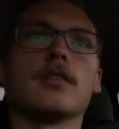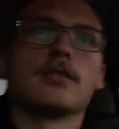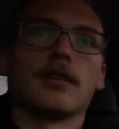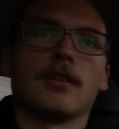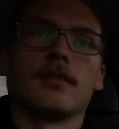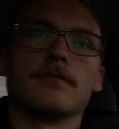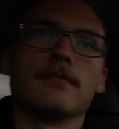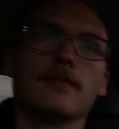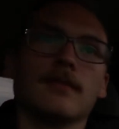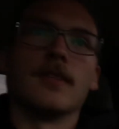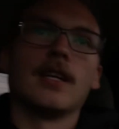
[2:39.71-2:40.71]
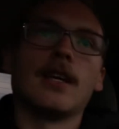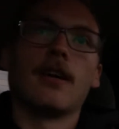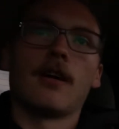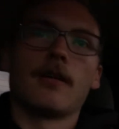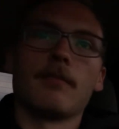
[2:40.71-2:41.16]
It's a
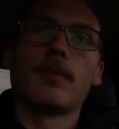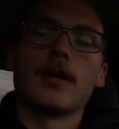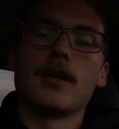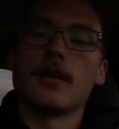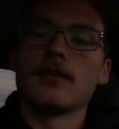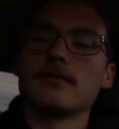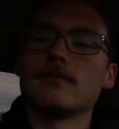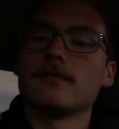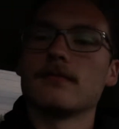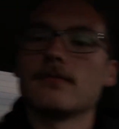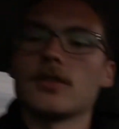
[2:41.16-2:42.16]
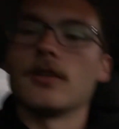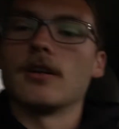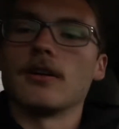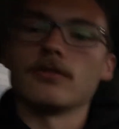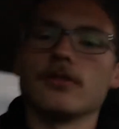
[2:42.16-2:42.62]
neon pink, so you
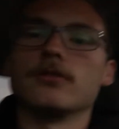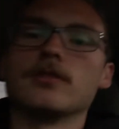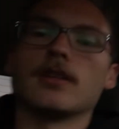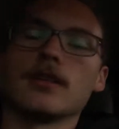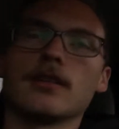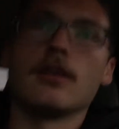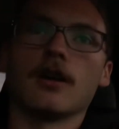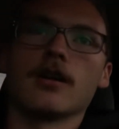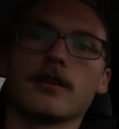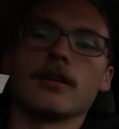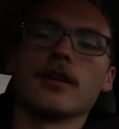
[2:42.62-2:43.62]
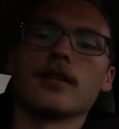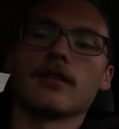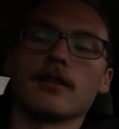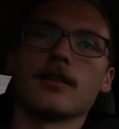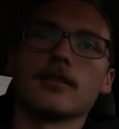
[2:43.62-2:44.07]
don't lose it in the dark or
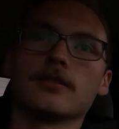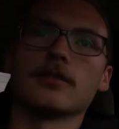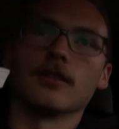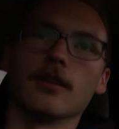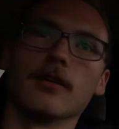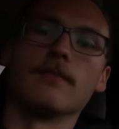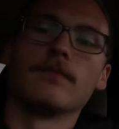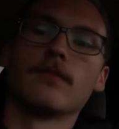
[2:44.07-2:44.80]
anything. So,